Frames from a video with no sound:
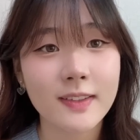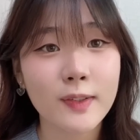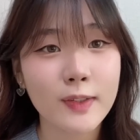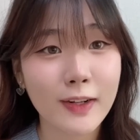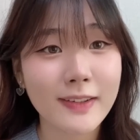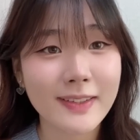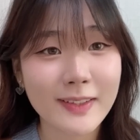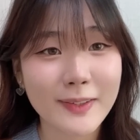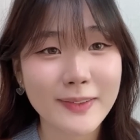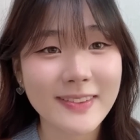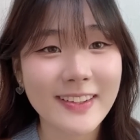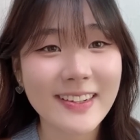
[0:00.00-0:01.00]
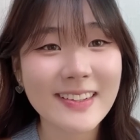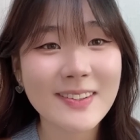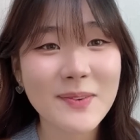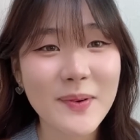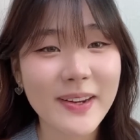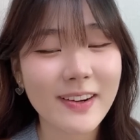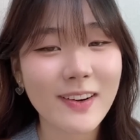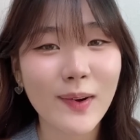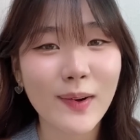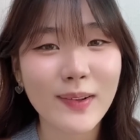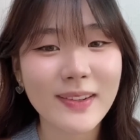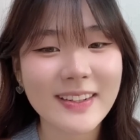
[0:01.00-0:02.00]
You're not alone. Like, we are
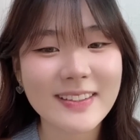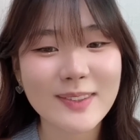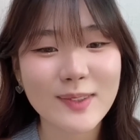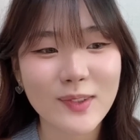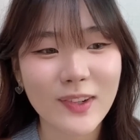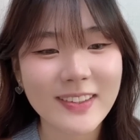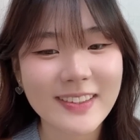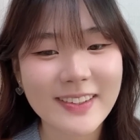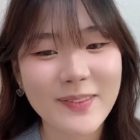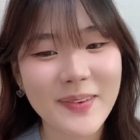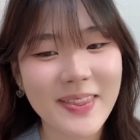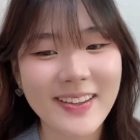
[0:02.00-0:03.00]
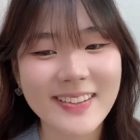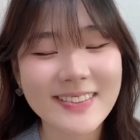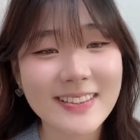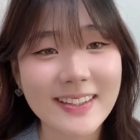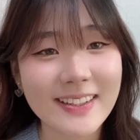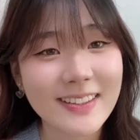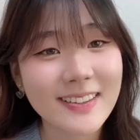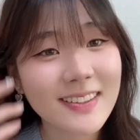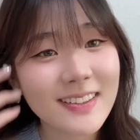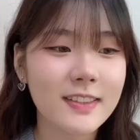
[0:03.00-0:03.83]
all, like, struggling with this skin.